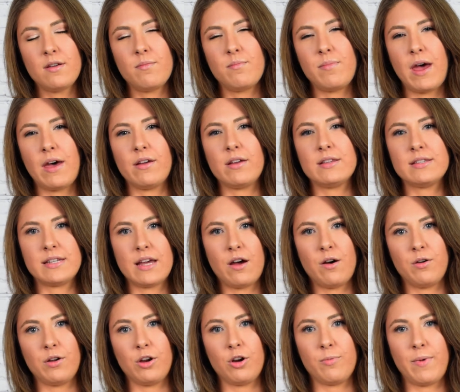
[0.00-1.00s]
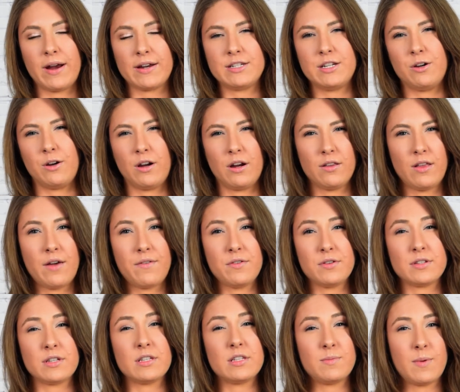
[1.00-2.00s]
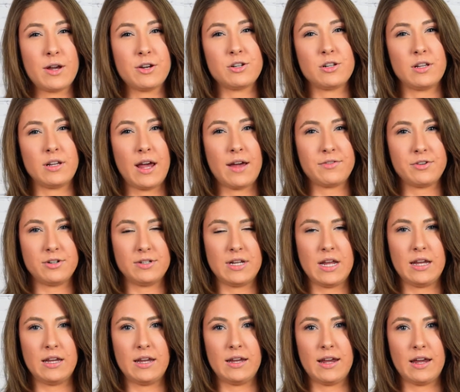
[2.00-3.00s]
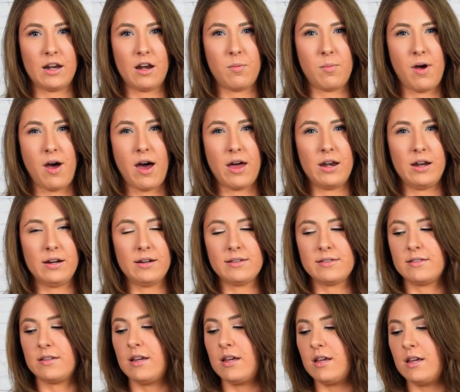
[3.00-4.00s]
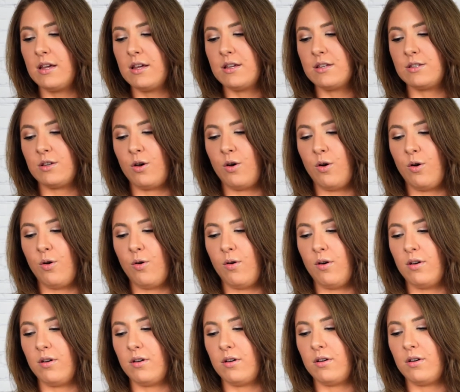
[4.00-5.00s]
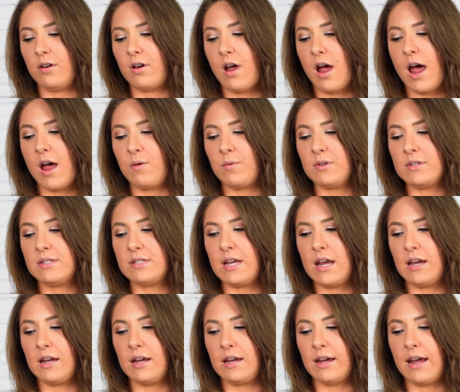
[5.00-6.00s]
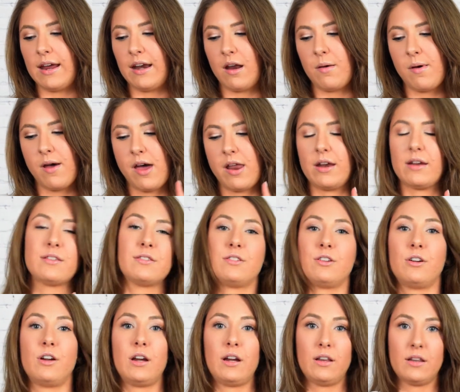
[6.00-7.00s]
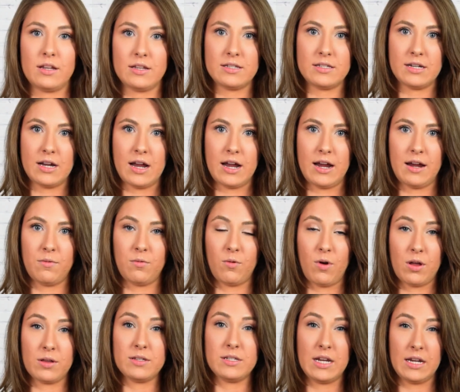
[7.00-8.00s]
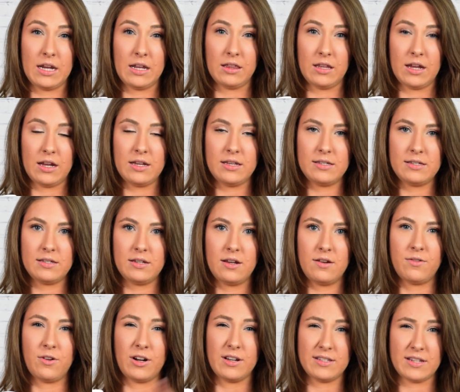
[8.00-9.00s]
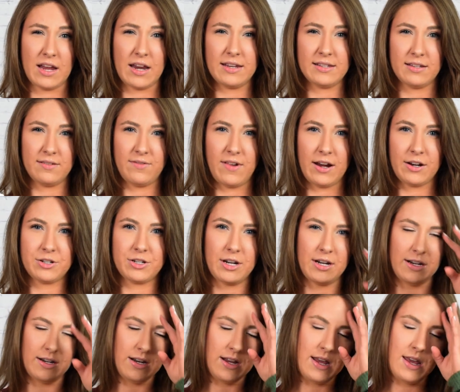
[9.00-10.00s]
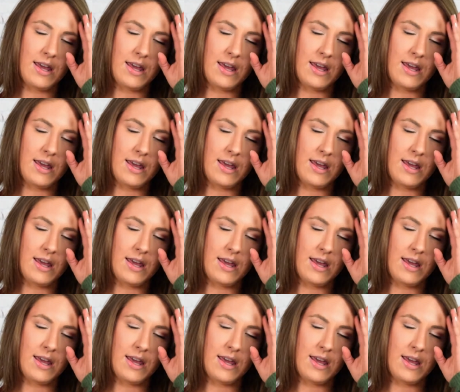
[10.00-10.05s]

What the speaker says: balance out your bacteria levels, especially after taking antibiotics. So I was taking antibiotics during this time while I was taking this for a sinus infection,